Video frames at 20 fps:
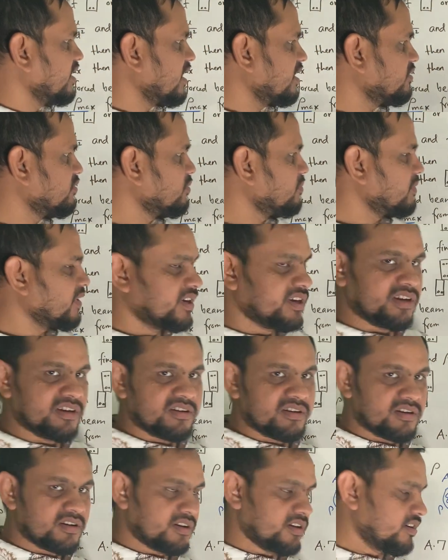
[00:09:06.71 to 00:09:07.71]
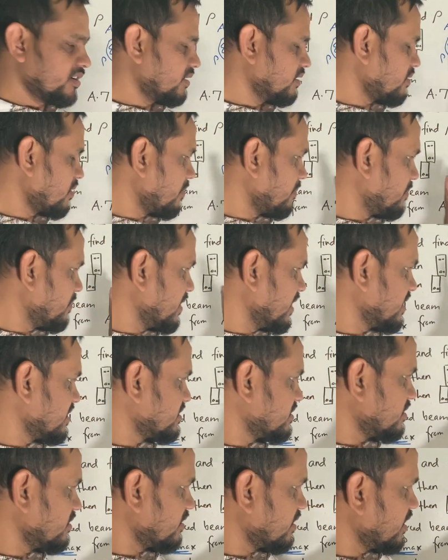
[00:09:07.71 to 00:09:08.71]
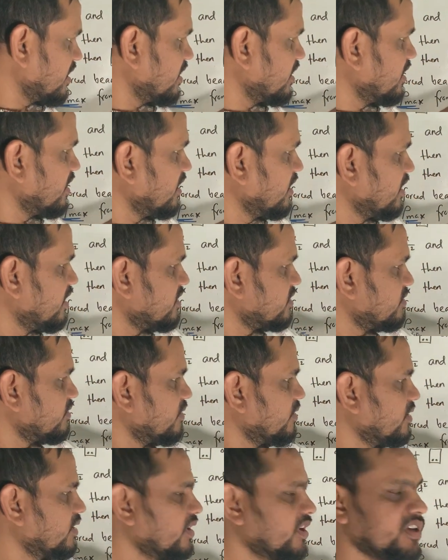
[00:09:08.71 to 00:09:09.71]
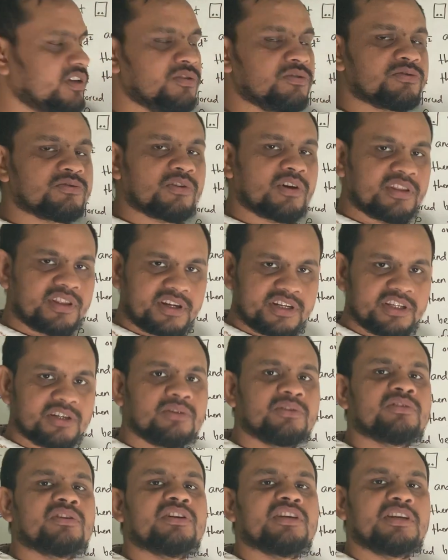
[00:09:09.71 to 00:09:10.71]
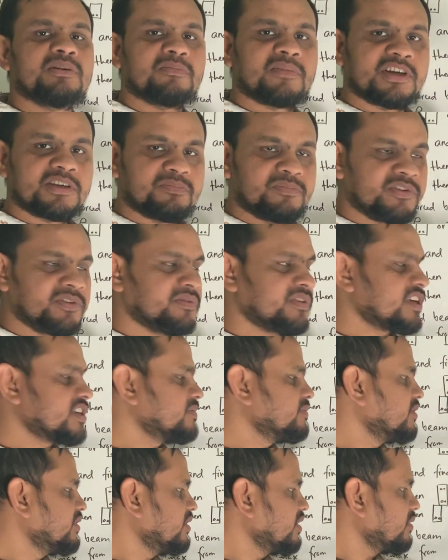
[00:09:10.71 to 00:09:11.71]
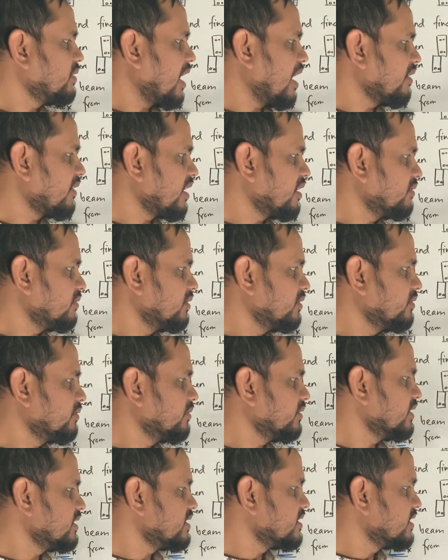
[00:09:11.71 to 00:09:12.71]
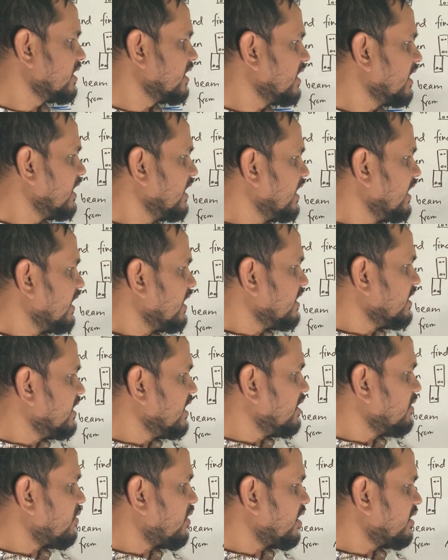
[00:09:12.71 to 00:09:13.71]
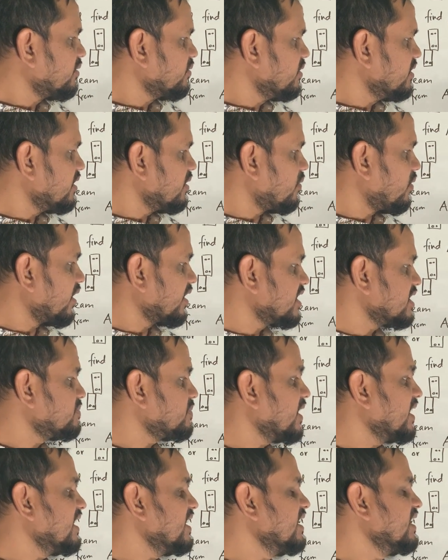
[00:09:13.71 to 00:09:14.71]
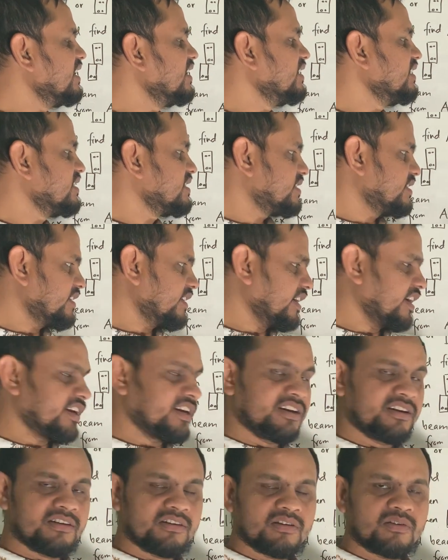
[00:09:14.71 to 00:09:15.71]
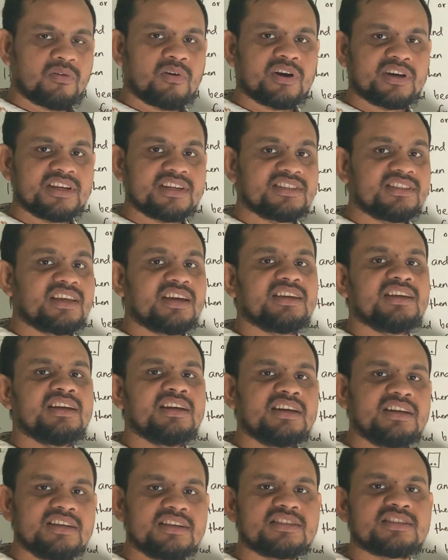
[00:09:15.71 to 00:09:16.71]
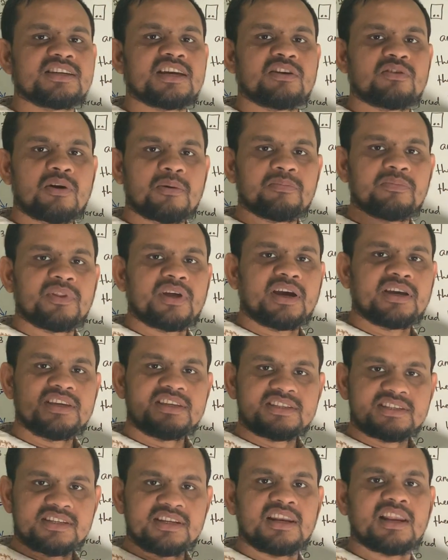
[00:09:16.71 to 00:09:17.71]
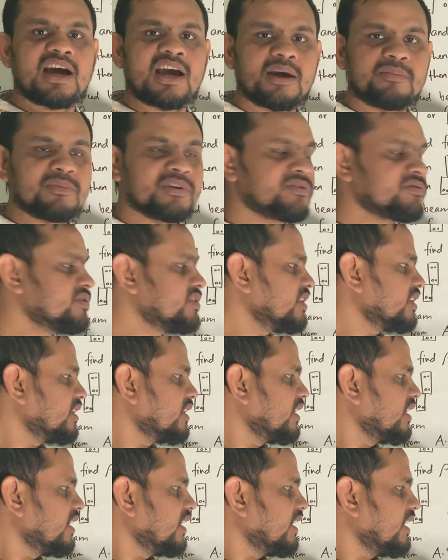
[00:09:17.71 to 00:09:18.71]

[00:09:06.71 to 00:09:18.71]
there to make it complex. Okay. So you saw that equation in my previous video. How can we do this? Then what is my yield strain? What is the yield strain of the steel I am using?